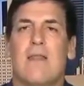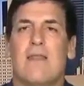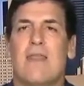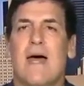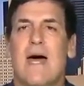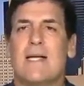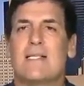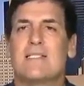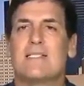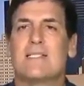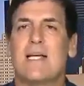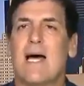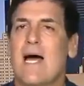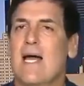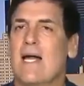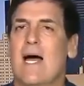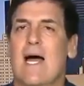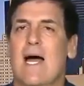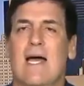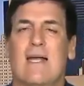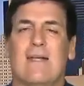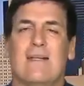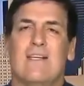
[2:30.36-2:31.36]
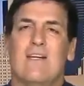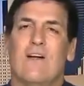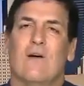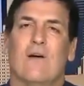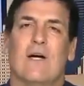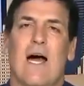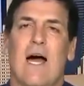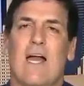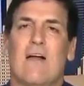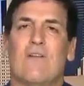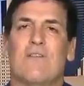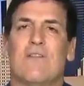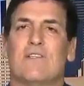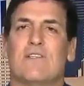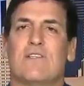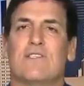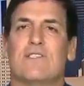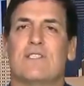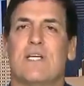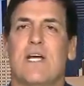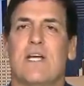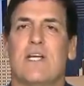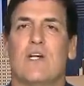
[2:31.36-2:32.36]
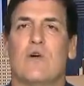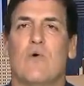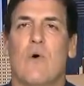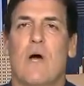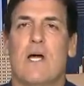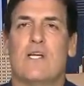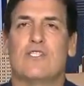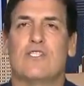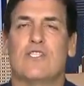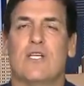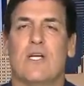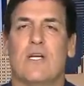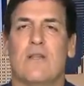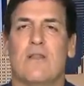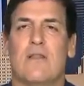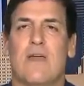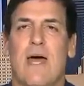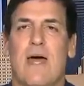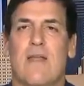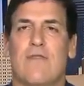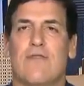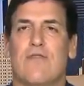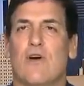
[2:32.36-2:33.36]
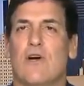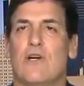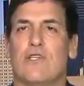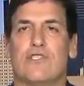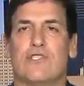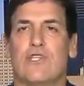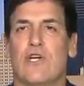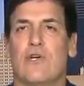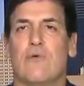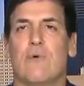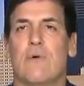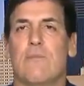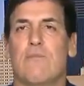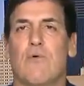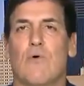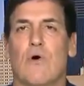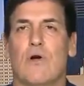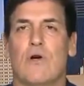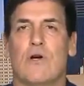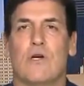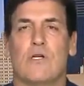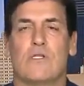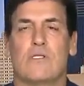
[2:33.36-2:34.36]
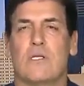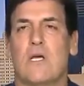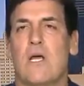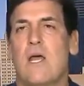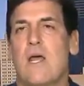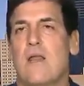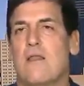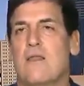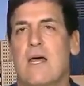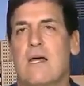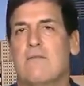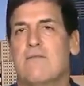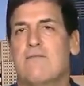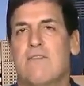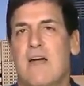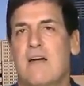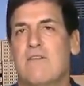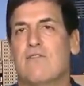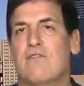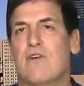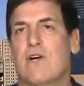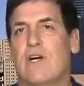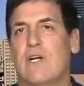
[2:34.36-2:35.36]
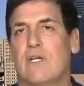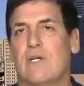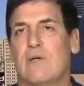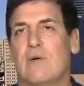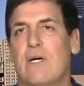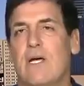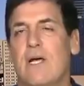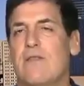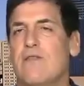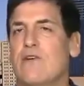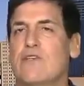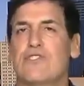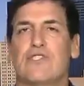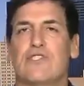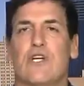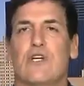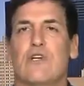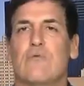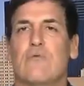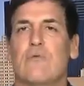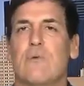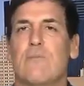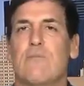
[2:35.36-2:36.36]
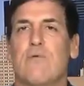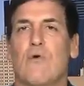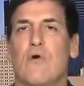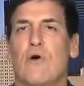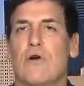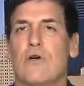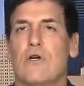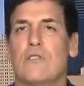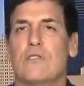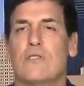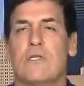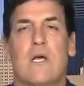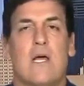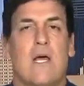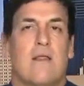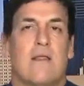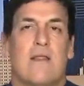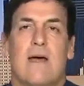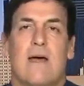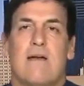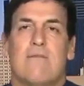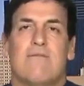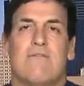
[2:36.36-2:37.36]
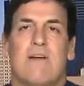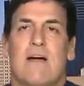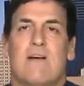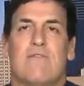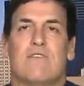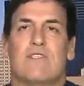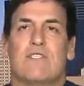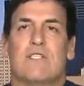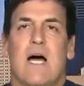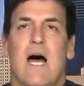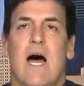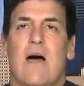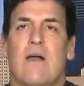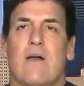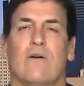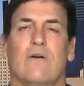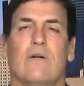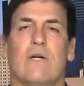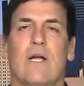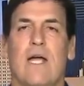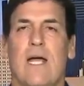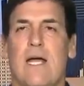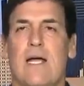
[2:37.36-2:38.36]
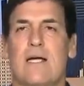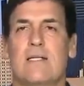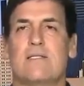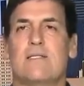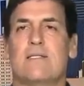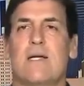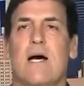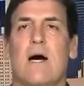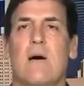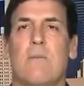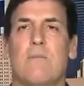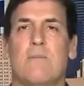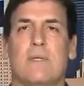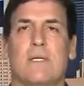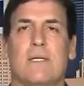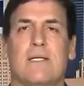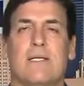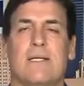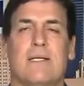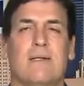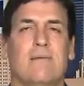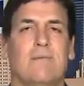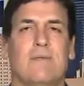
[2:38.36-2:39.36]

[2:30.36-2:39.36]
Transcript: that aside, I don't think there's any question that there are certain reporters that favor Hillary, and there are certain reporters that favor Donald, and some